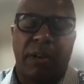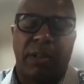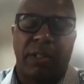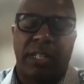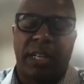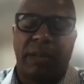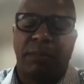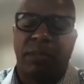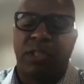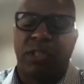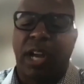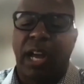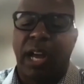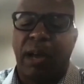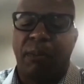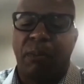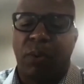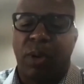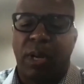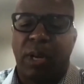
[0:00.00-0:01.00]
team's
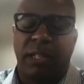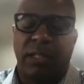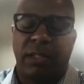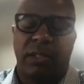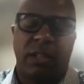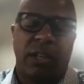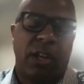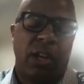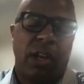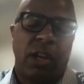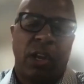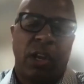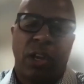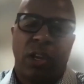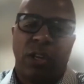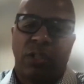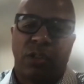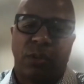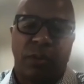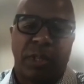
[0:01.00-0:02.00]
job was
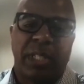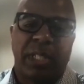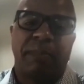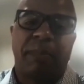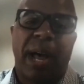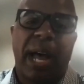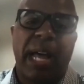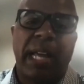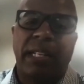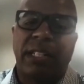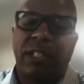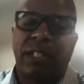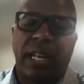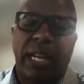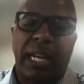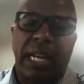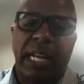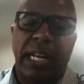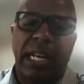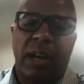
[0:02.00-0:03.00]
to respond
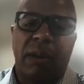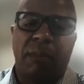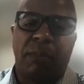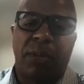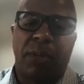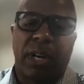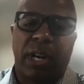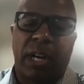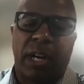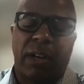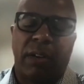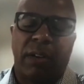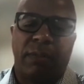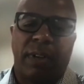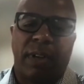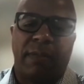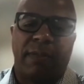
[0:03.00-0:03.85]
to any number of